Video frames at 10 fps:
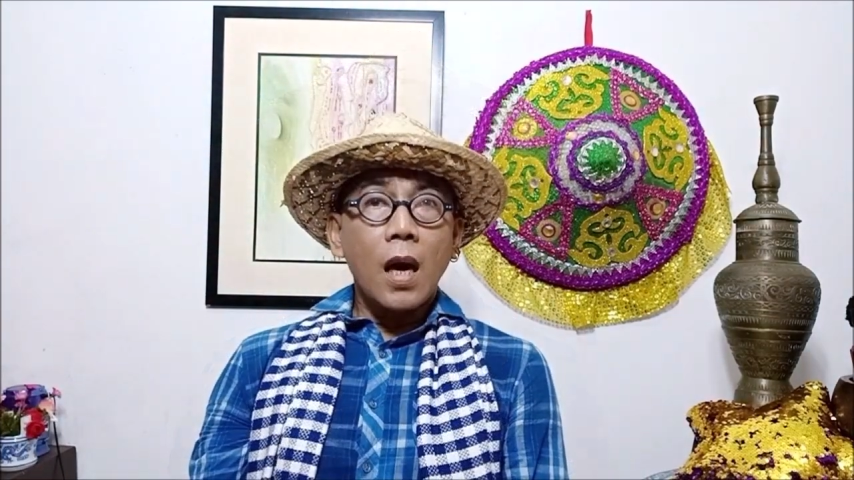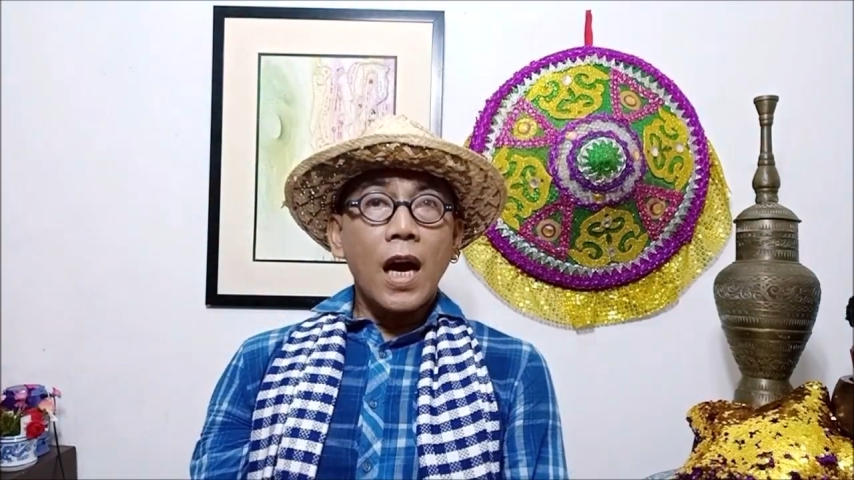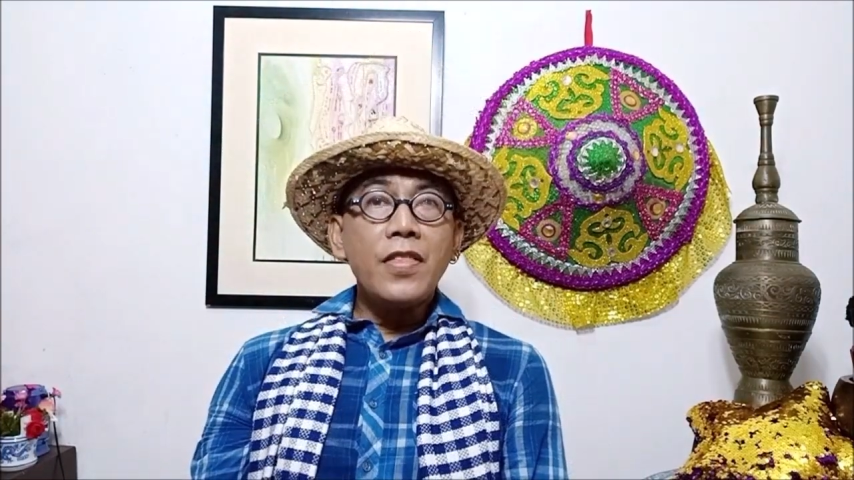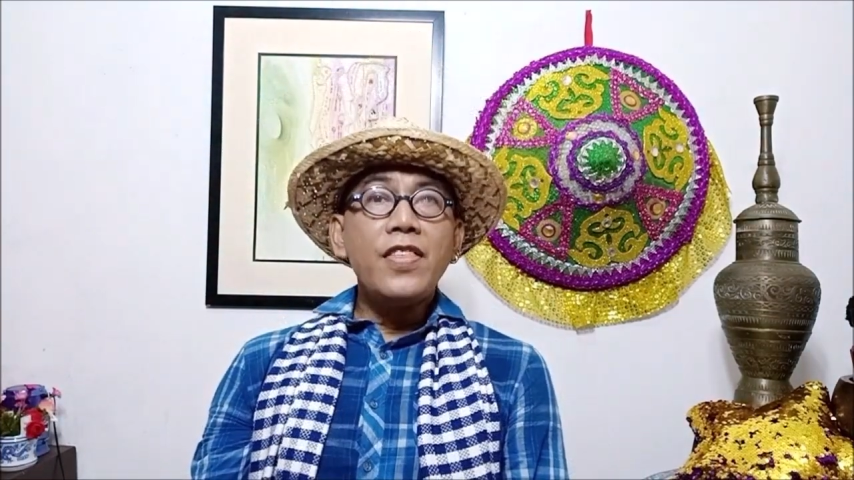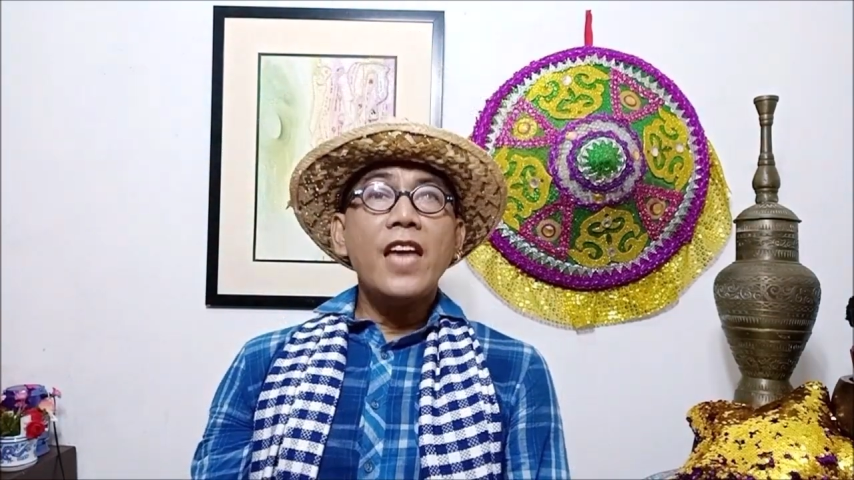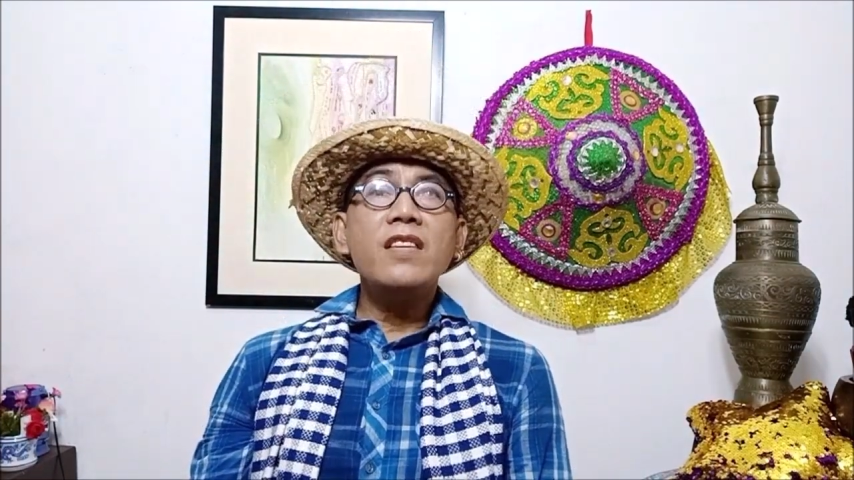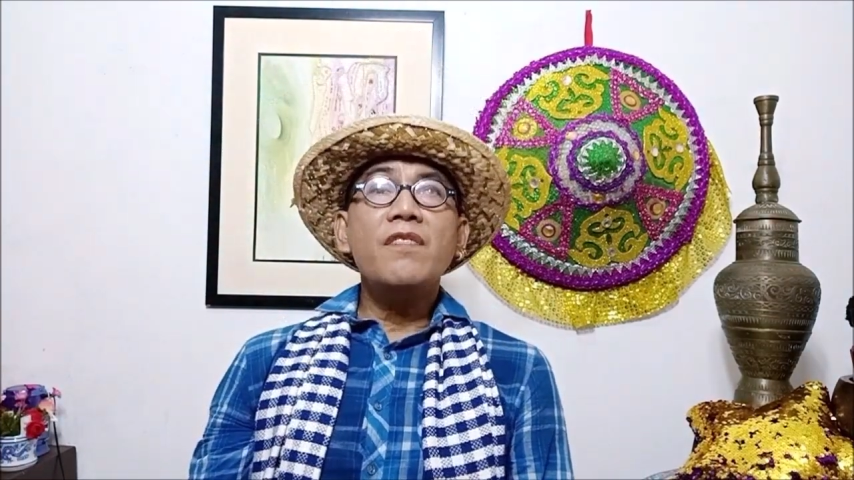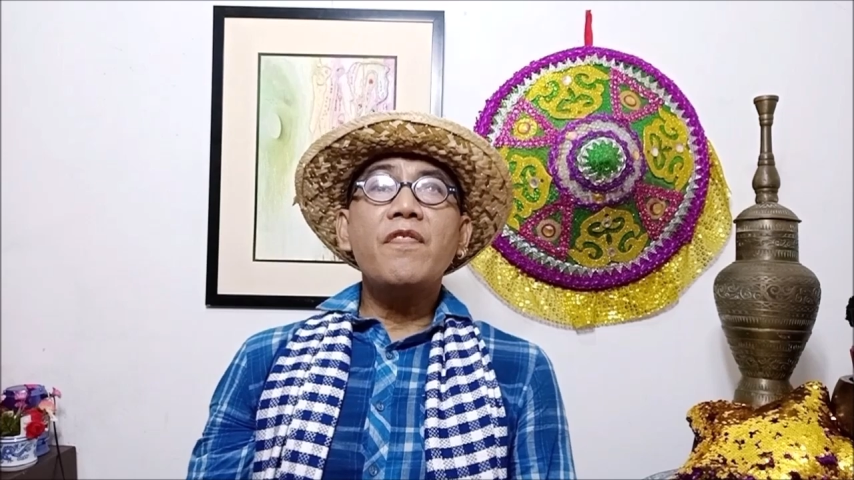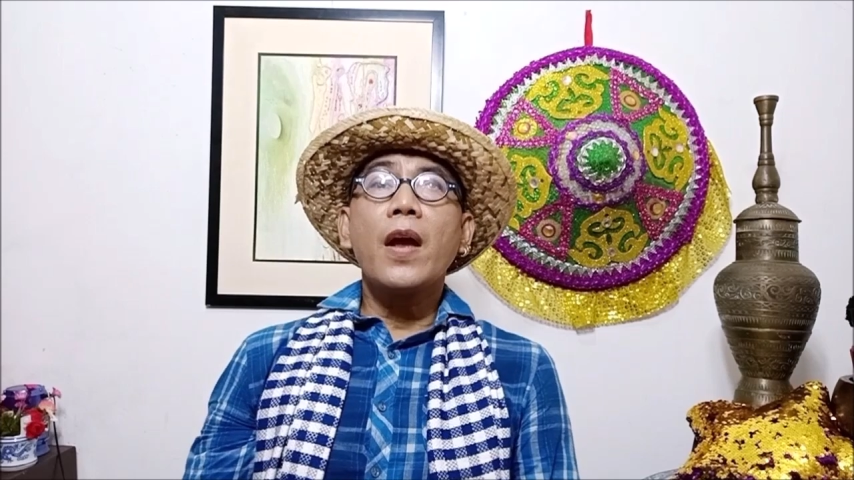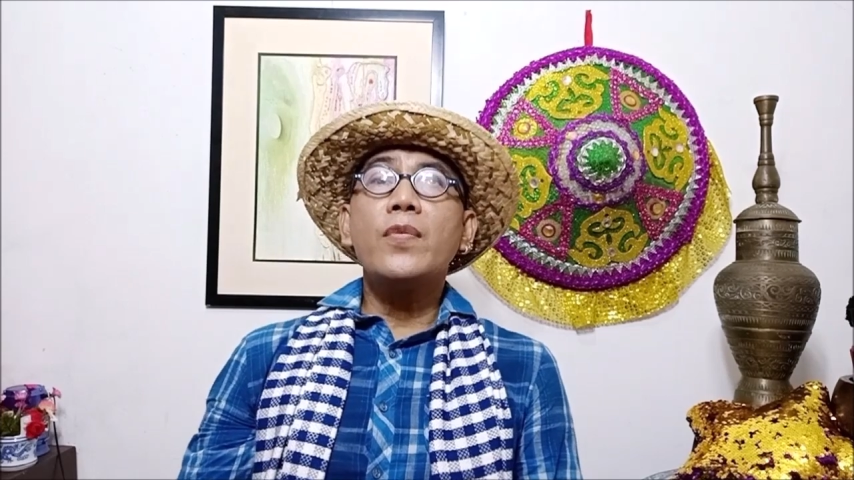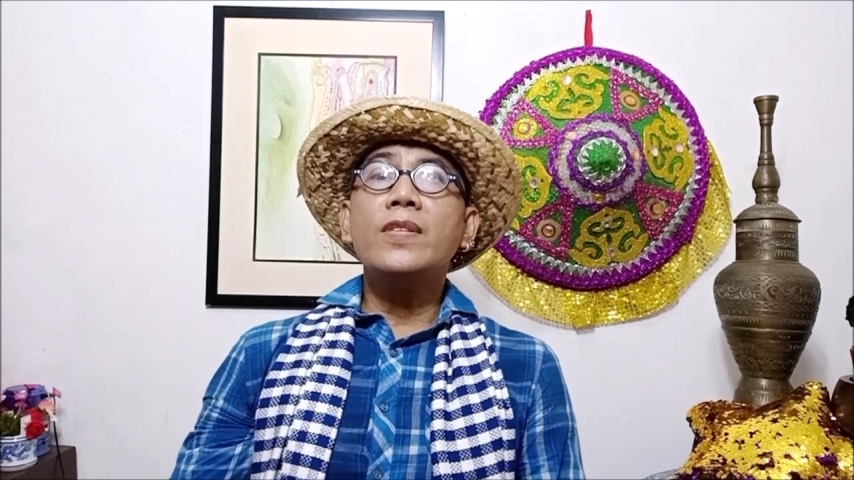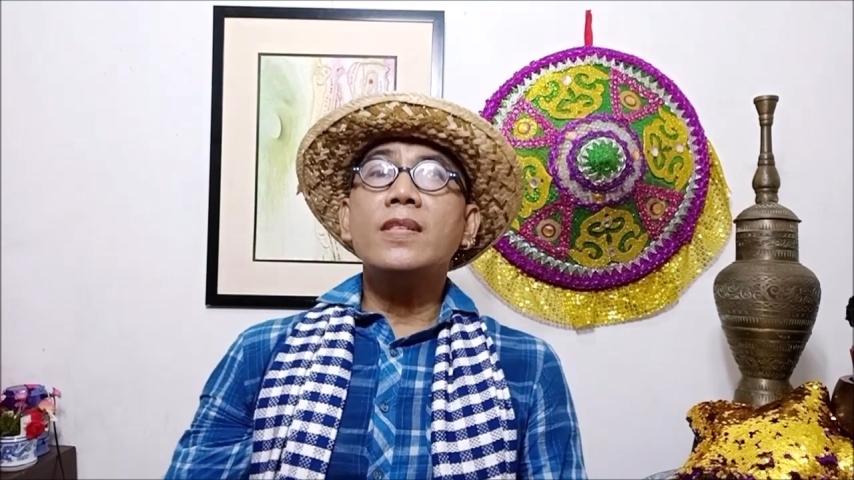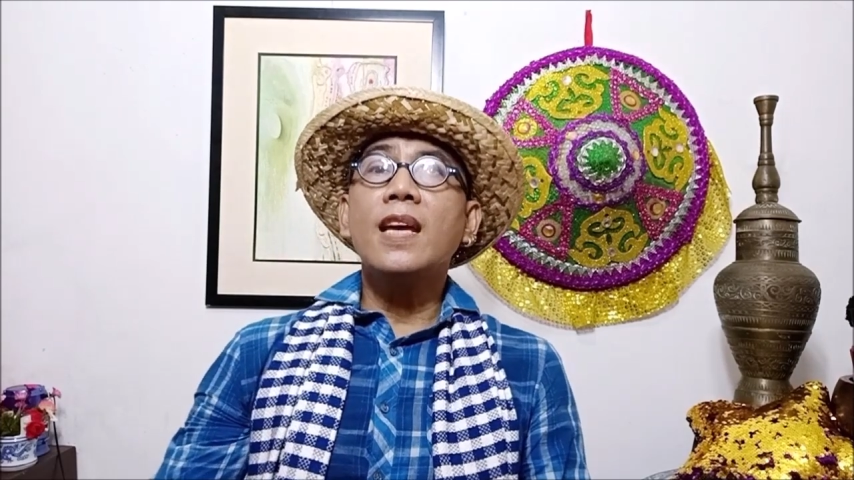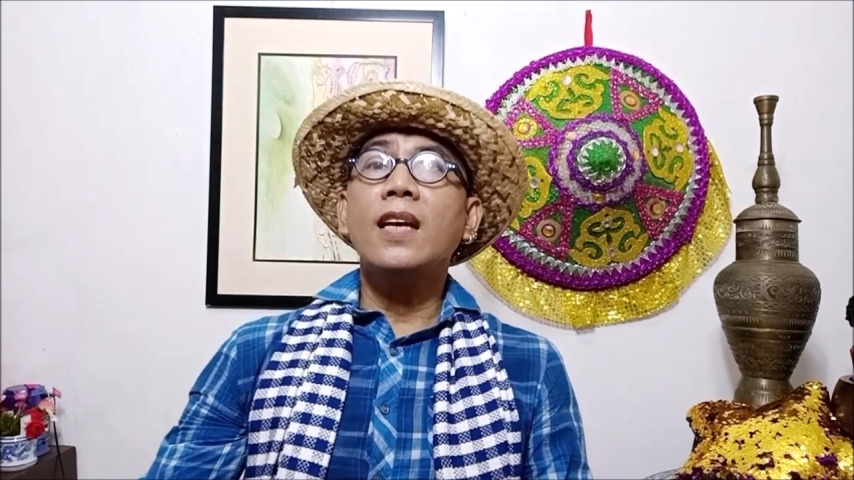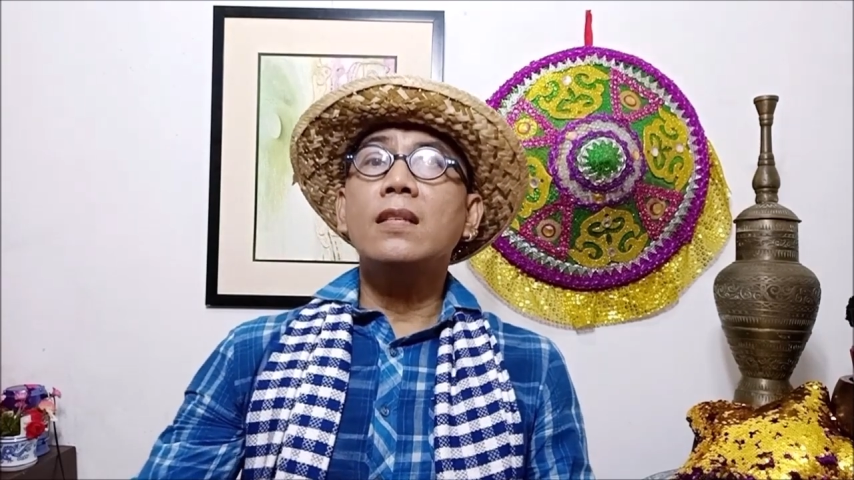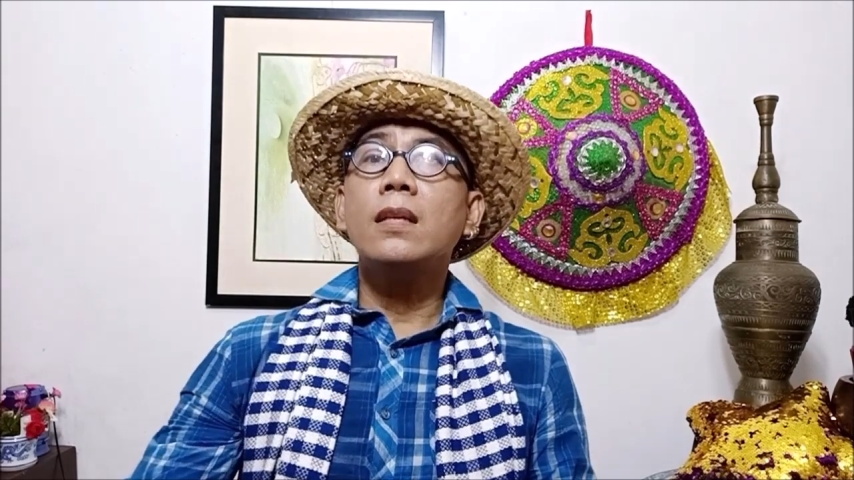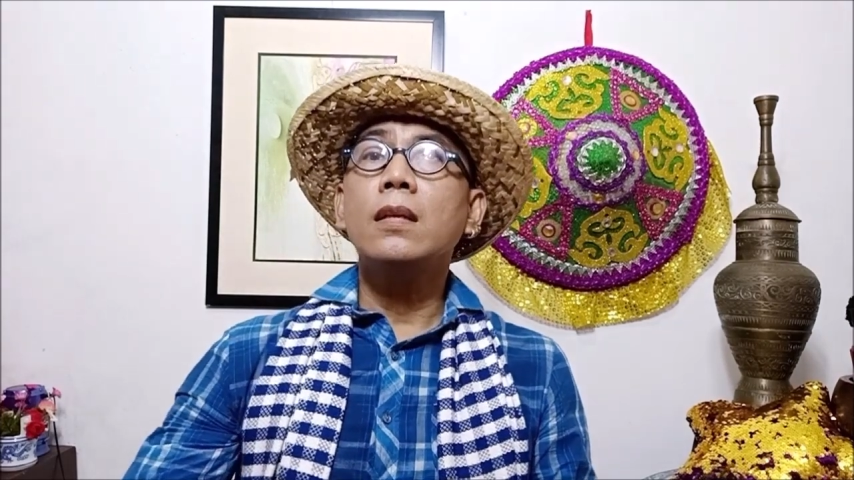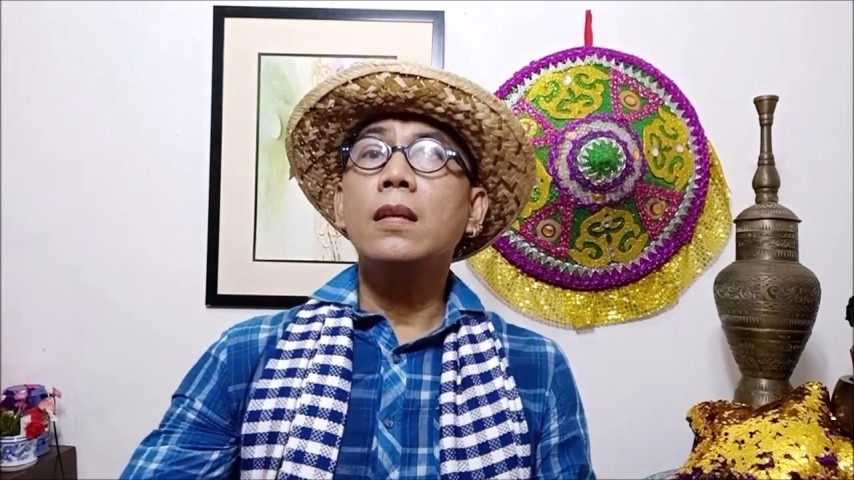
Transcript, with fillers: And then the fairy said,